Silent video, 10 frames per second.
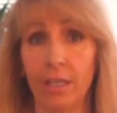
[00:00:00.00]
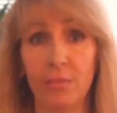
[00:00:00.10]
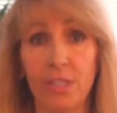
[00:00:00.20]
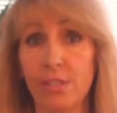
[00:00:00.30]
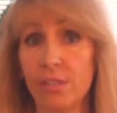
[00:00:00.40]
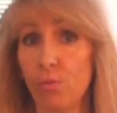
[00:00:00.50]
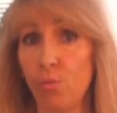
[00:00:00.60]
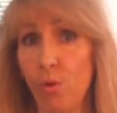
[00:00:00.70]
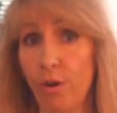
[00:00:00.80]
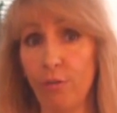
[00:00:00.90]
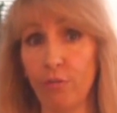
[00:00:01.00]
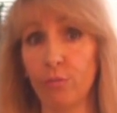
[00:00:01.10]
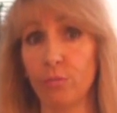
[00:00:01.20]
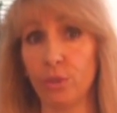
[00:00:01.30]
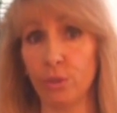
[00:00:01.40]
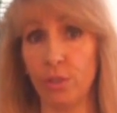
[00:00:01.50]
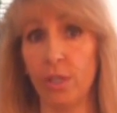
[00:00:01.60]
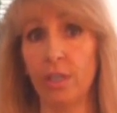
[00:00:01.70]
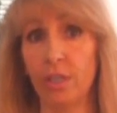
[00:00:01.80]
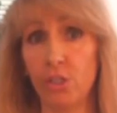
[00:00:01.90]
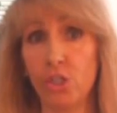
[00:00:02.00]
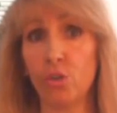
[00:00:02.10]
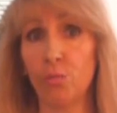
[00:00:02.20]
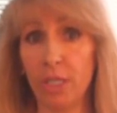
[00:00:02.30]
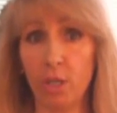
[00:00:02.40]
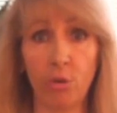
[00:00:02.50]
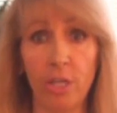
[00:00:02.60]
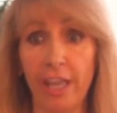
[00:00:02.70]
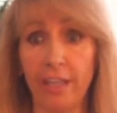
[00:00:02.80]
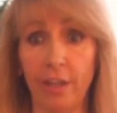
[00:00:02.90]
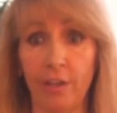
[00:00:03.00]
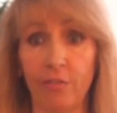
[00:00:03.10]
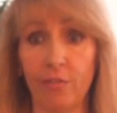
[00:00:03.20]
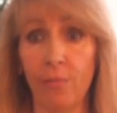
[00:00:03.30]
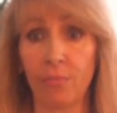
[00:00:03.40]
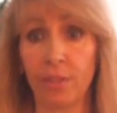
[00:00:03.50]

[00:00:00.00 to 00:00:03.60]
I mean, this is a wonderful moon to be creative.